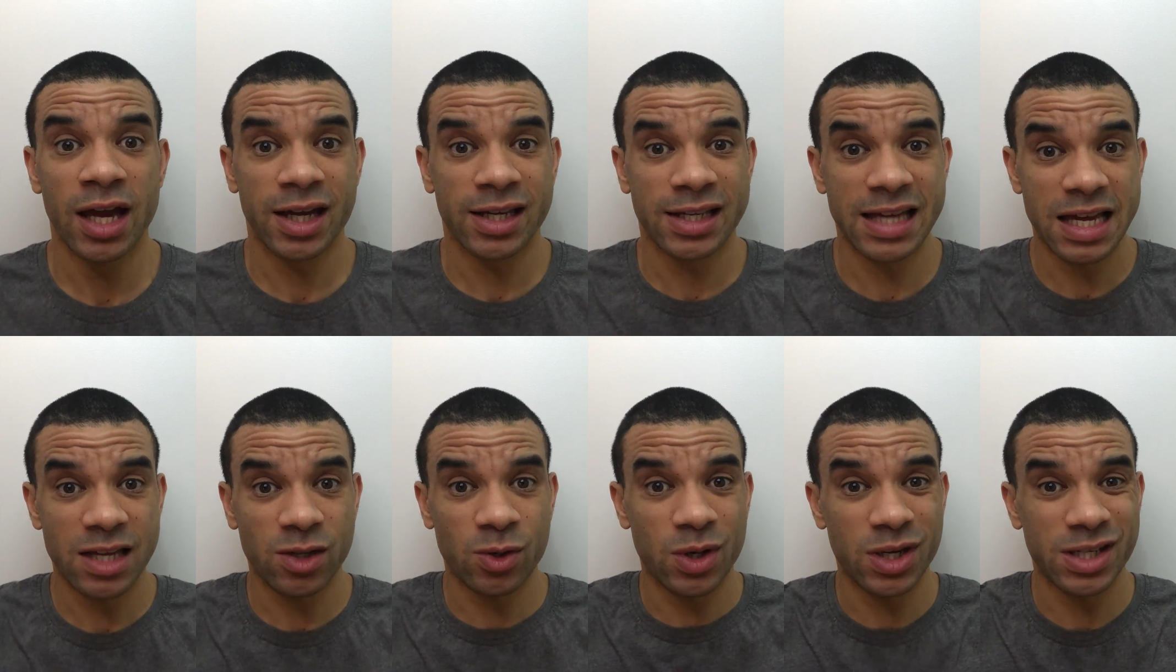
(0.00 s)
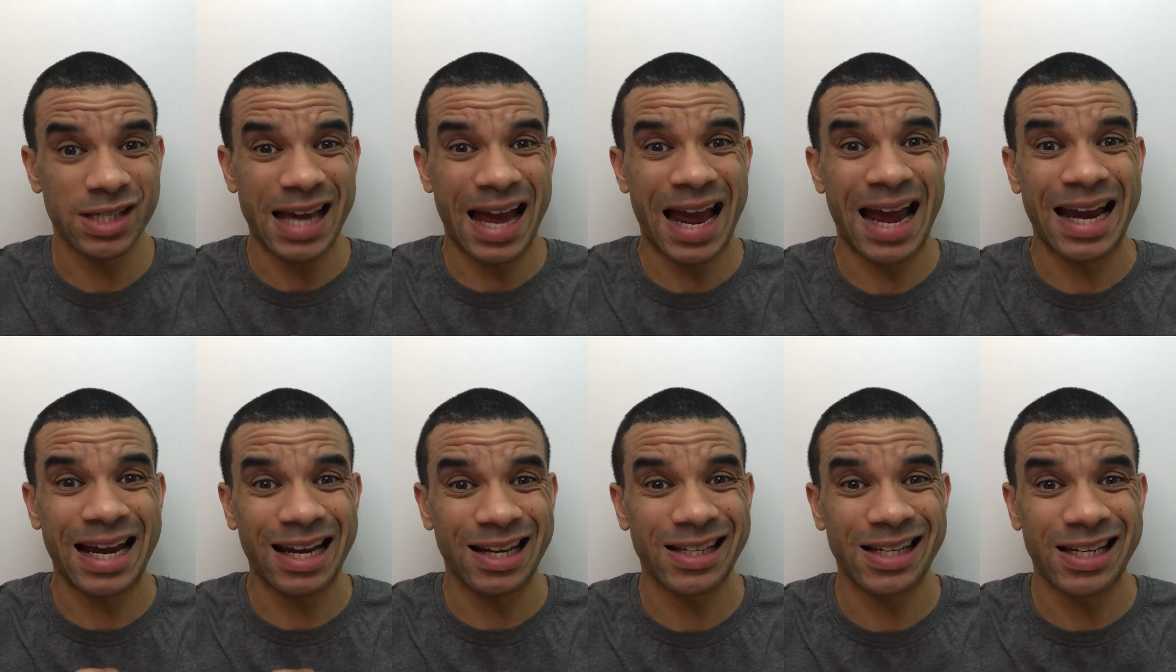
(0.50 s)
because that's when it's
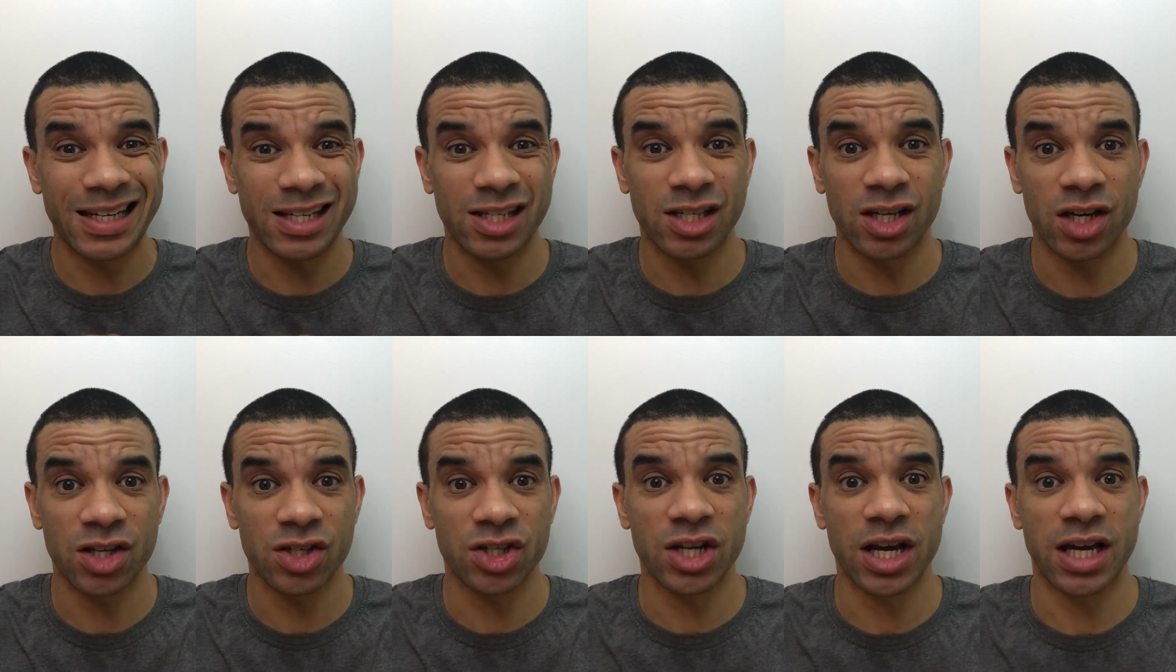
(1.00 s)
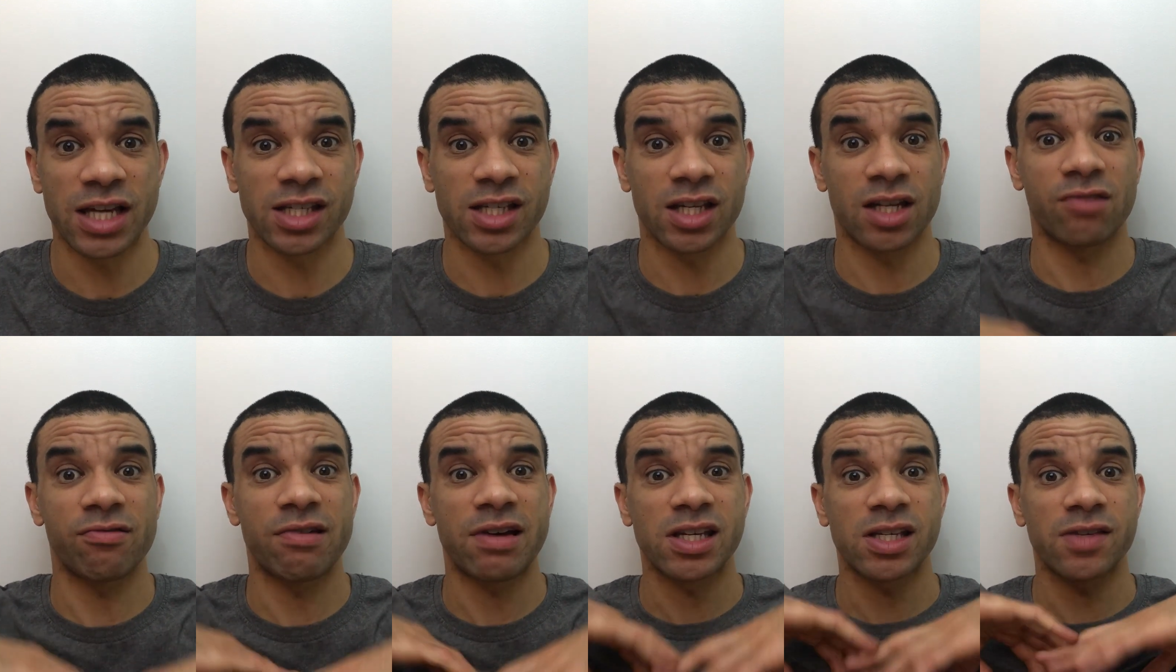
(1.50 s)
anchored into her chest
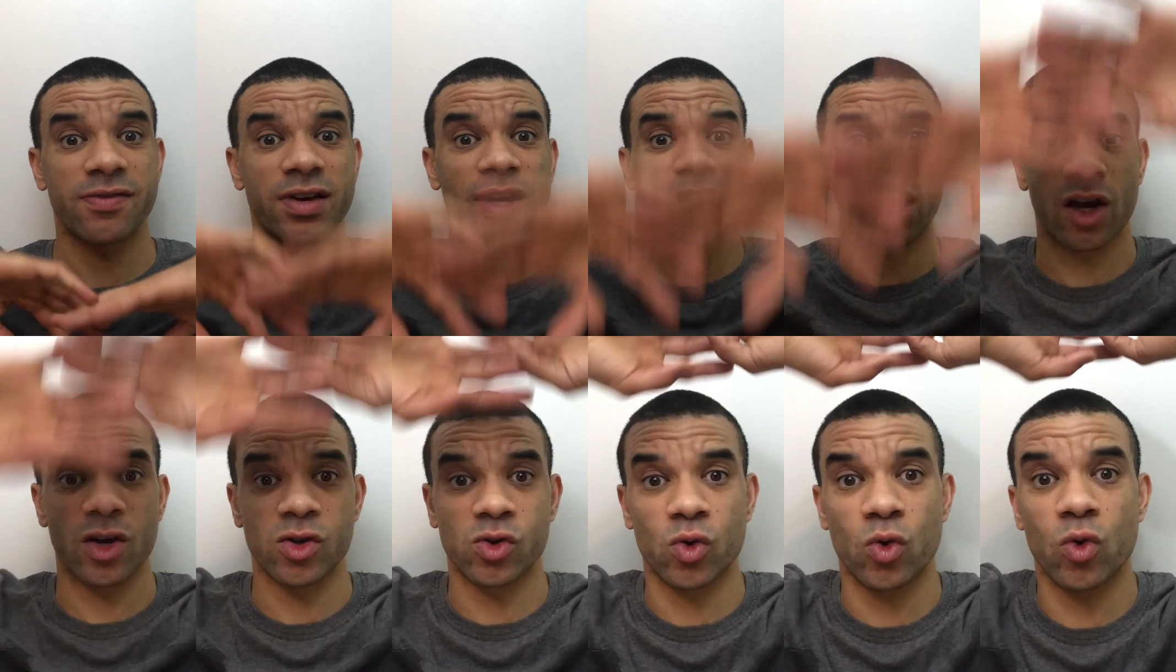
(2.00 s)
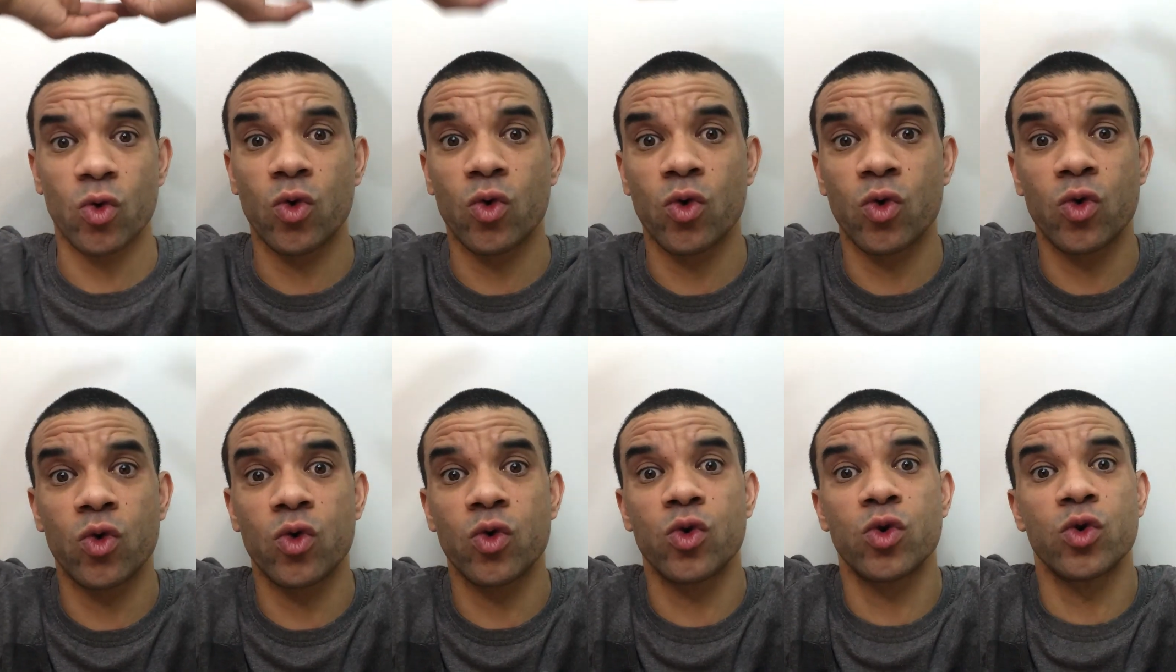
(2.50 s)
and the rest of it goes
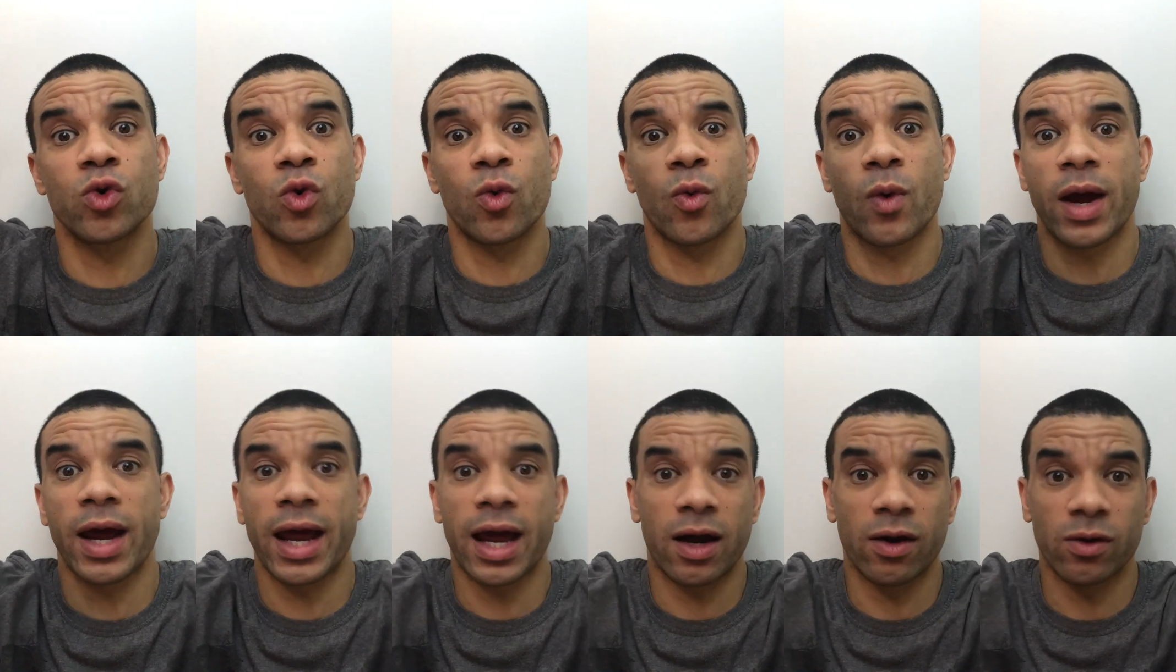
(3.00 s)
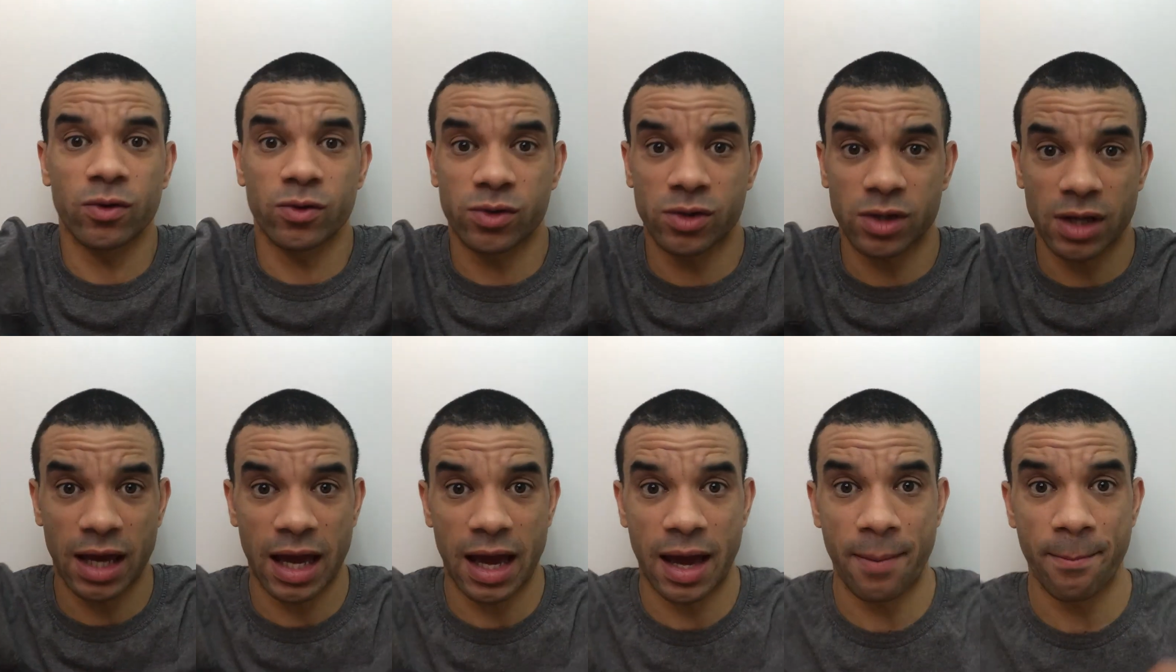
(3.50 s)
all the way
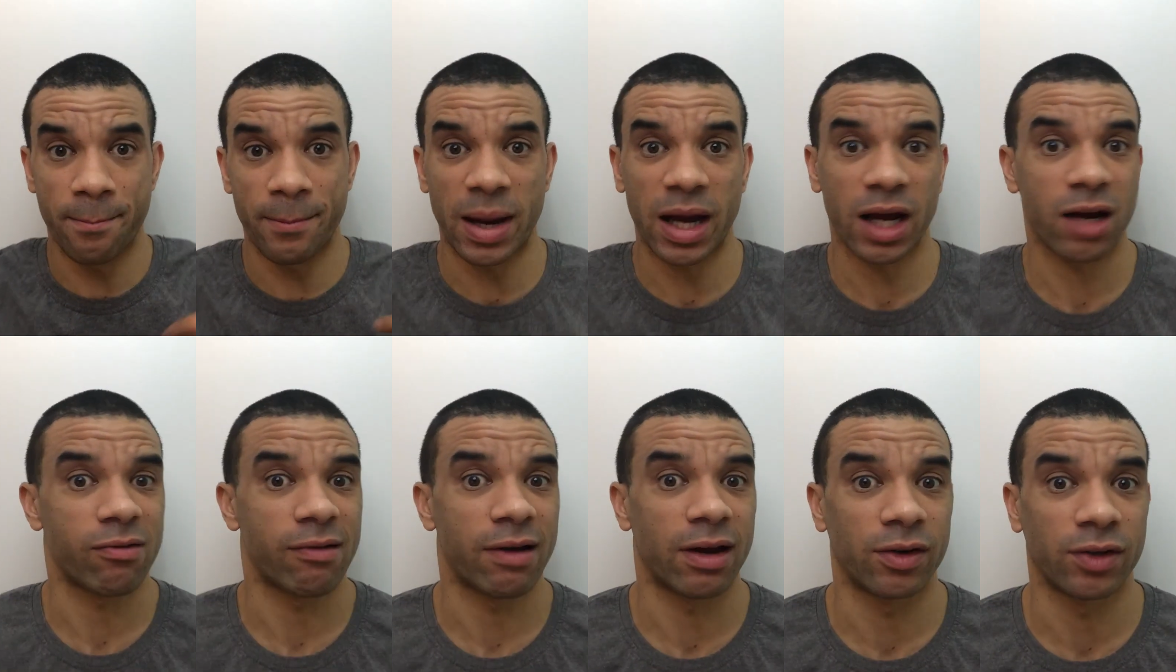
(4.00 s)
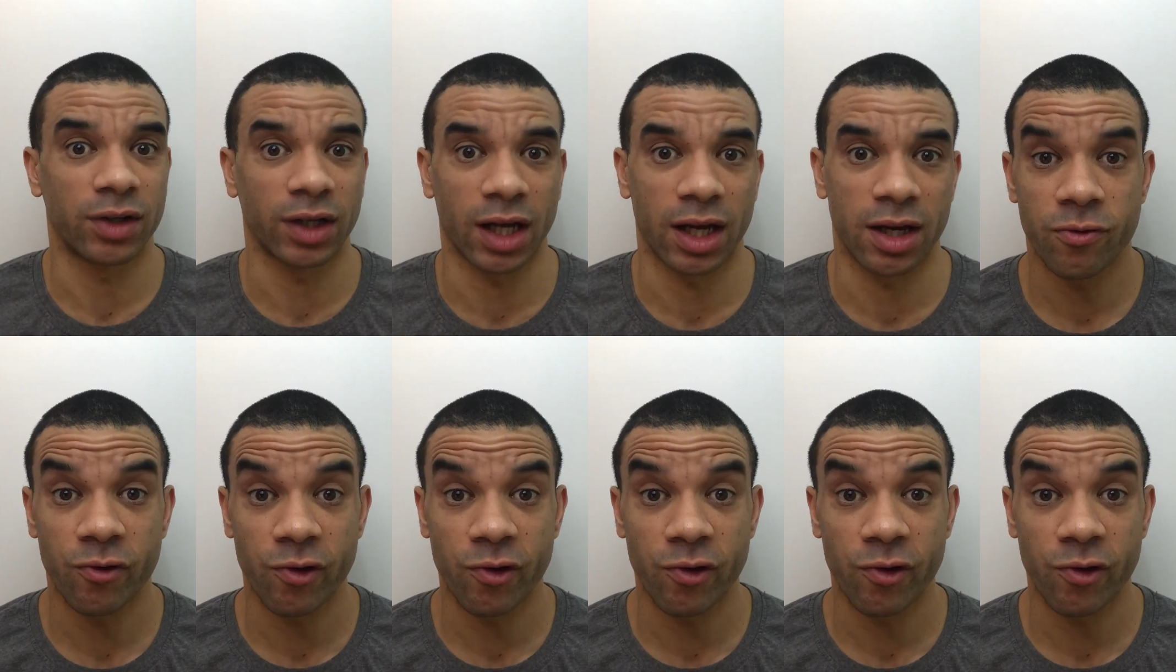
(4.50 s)
out and back around again.